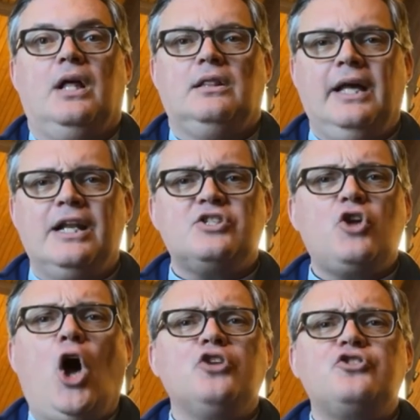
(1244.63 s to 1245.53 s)
"Let us
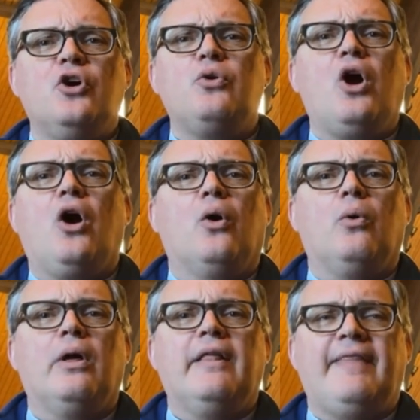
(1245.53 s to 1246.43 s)
also go,
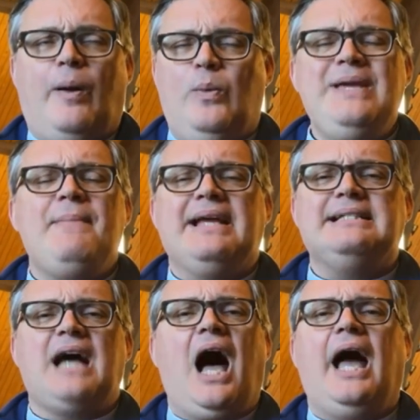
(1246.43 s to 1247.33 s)
that we may
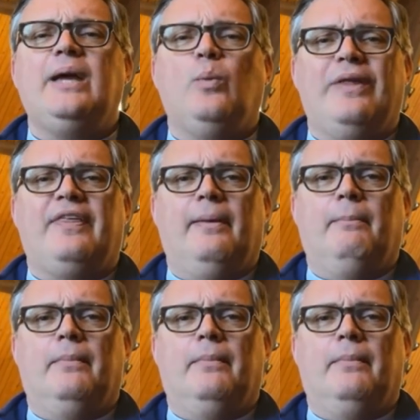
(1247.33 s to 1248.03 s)
die with him."